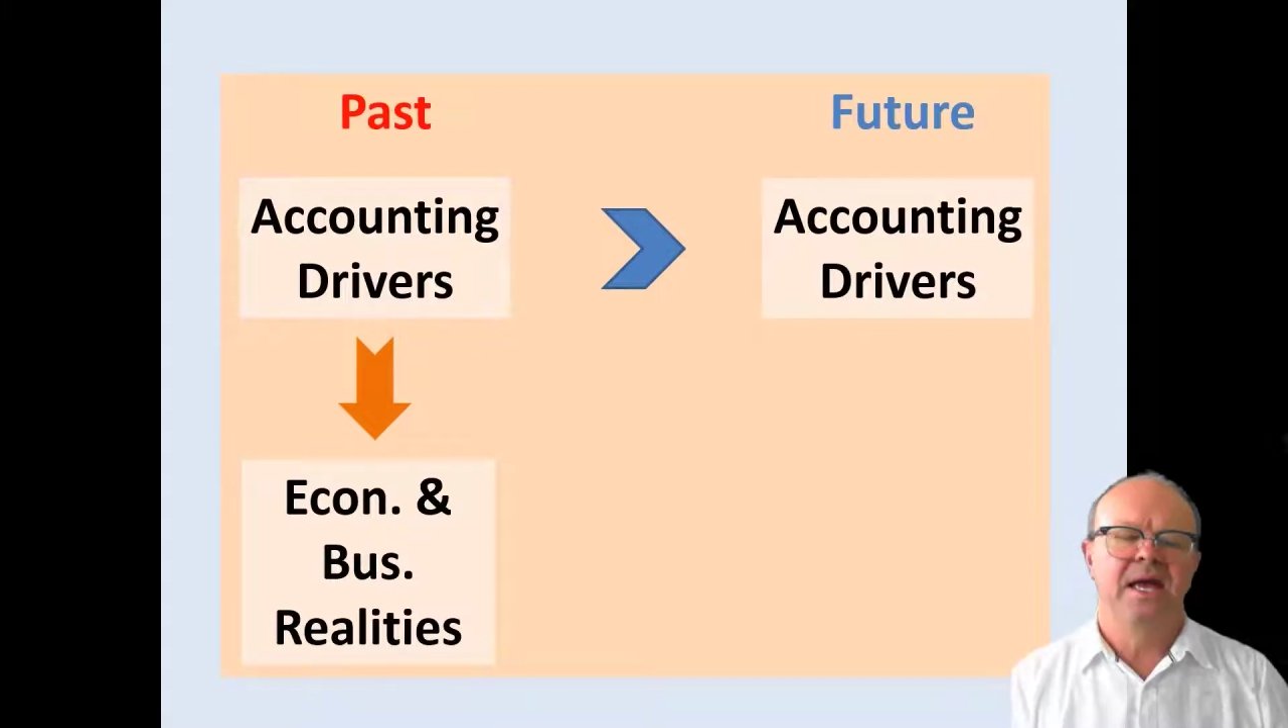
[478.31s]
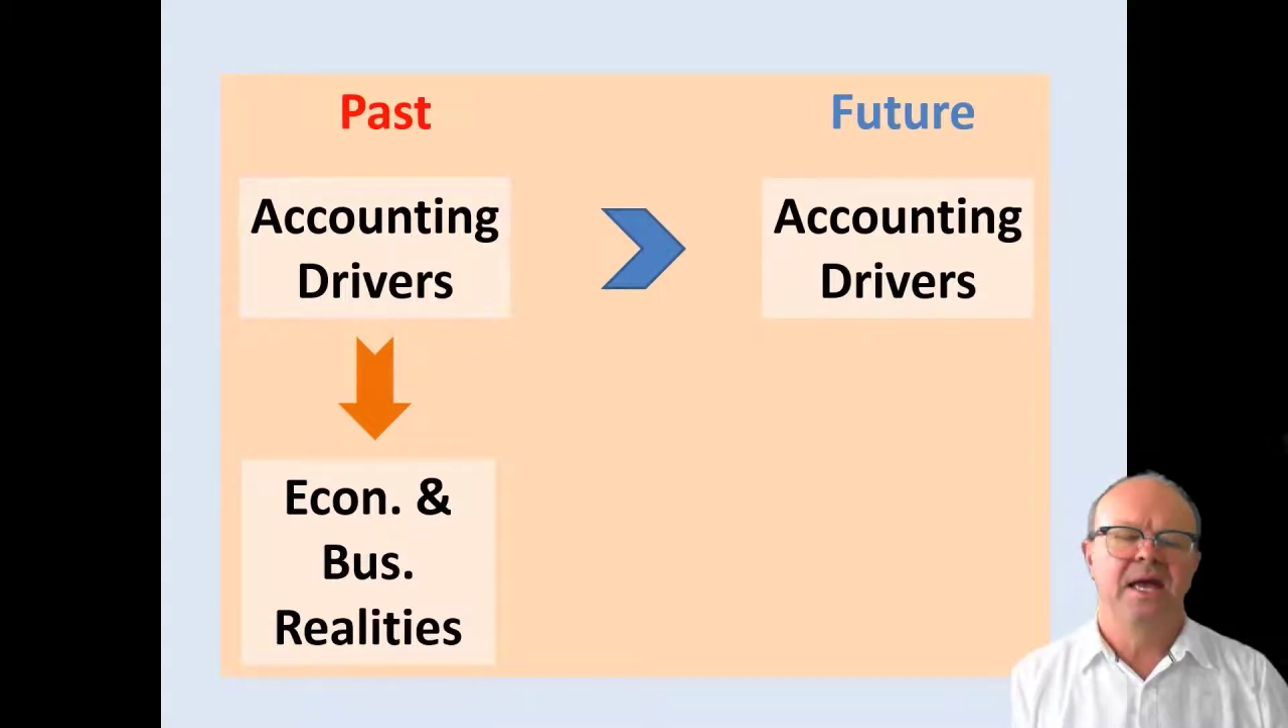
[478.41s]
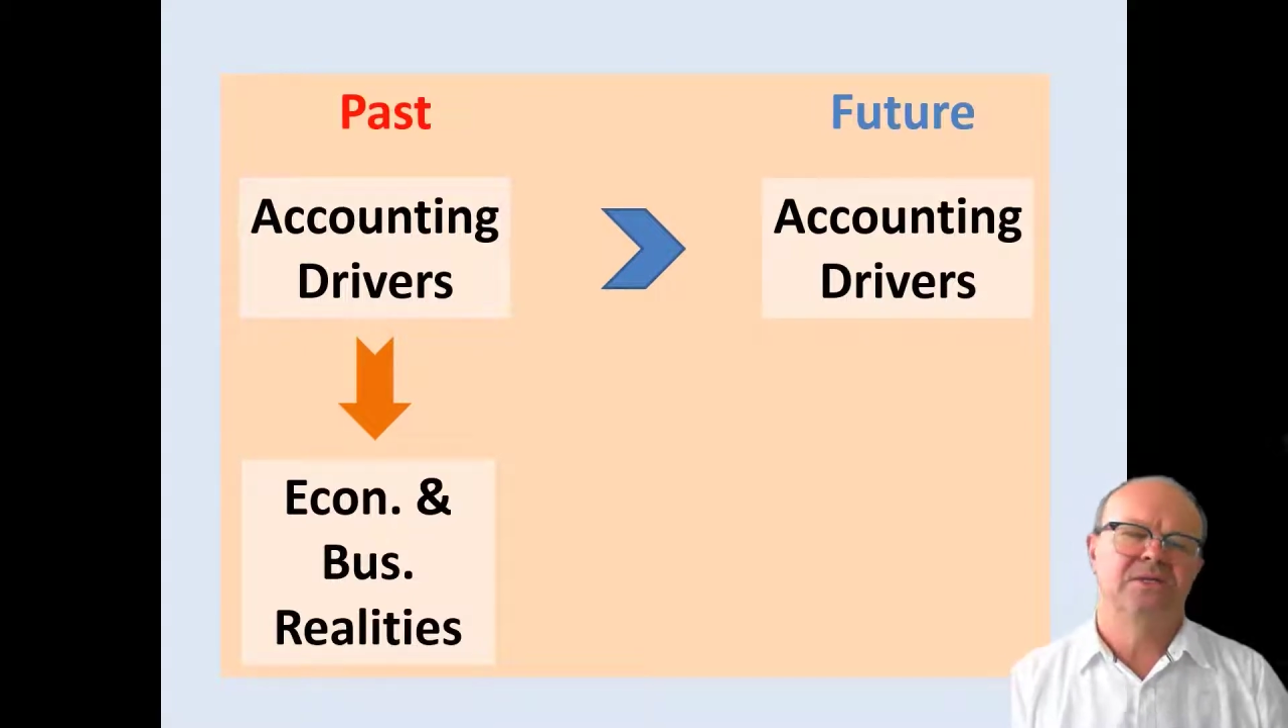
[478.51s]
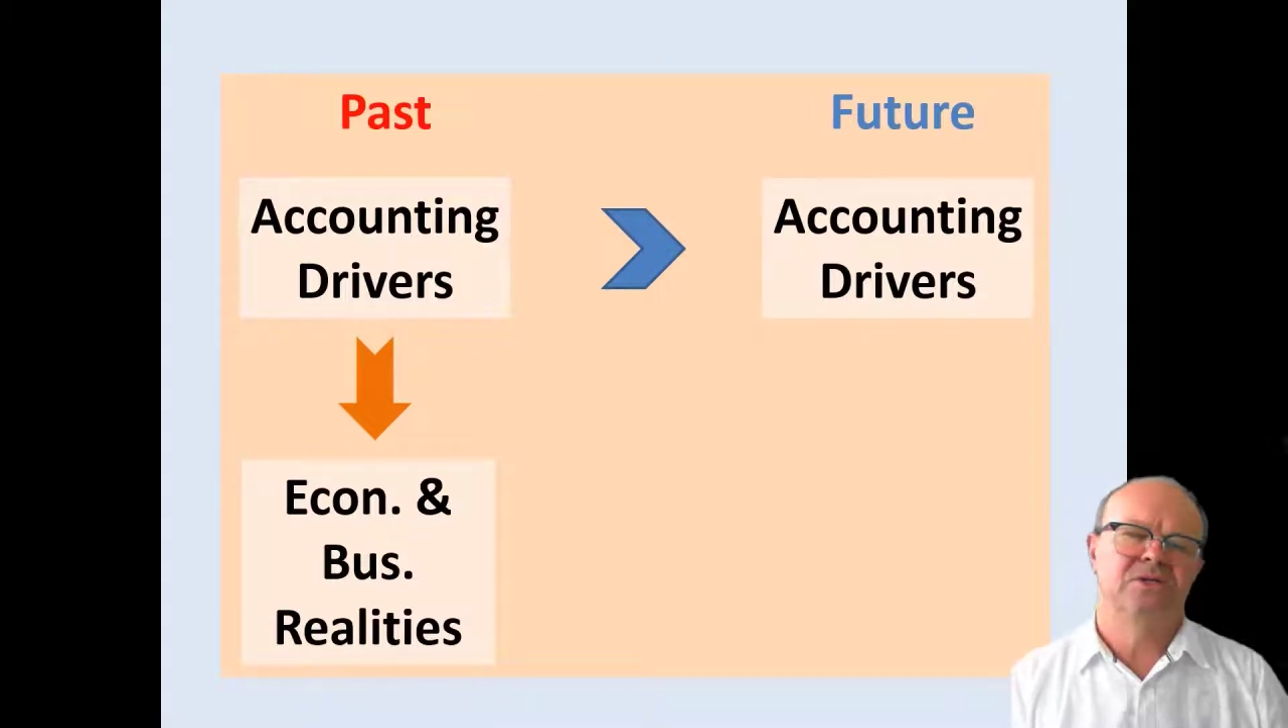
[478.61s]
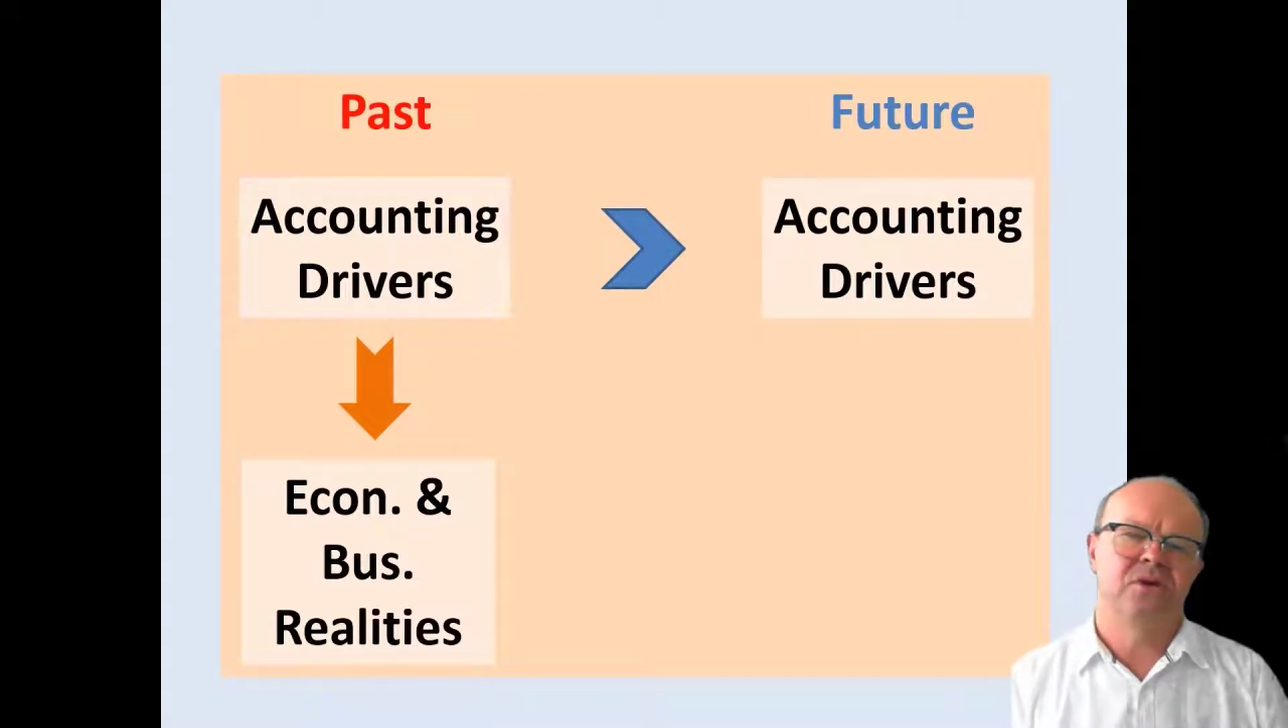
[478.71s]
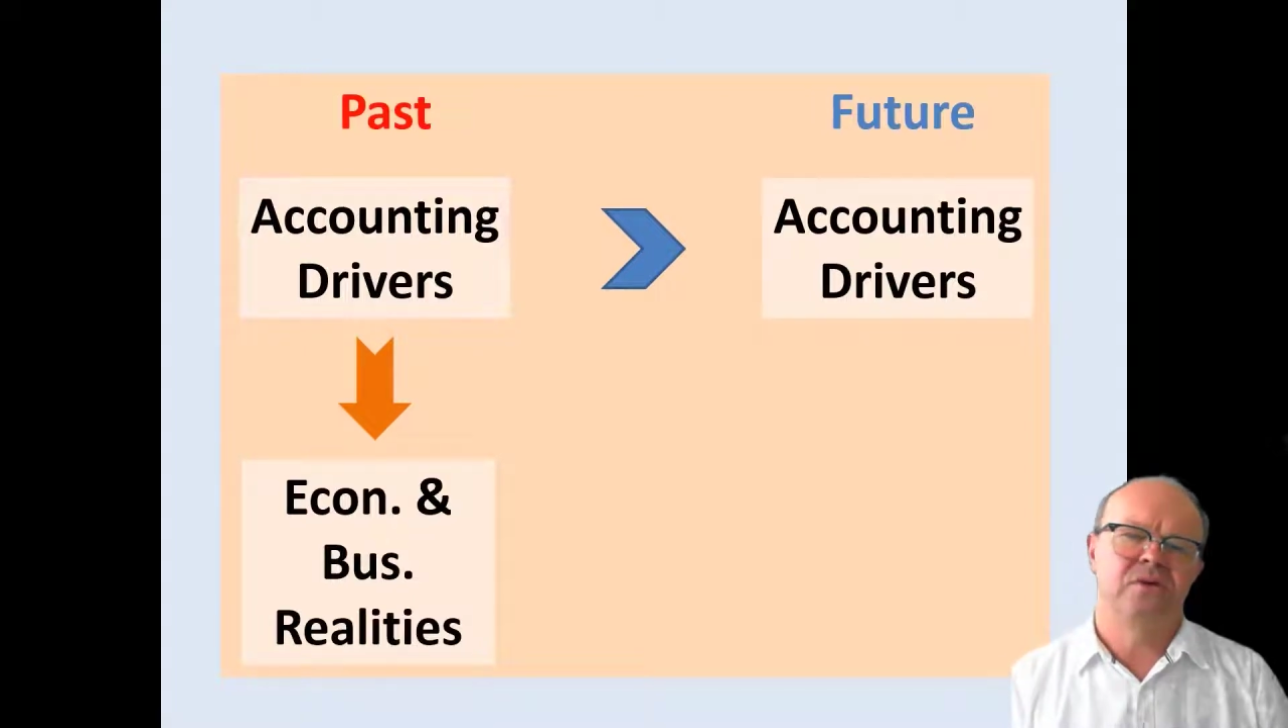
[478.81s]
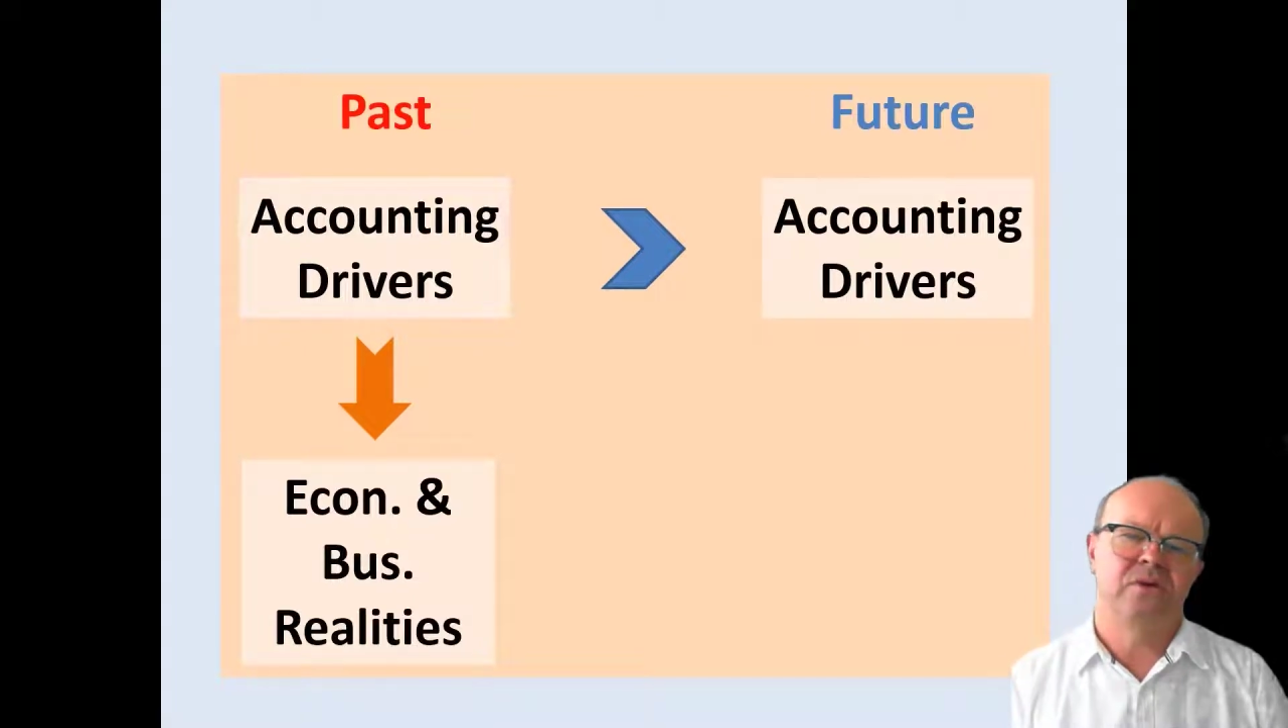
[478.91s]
and so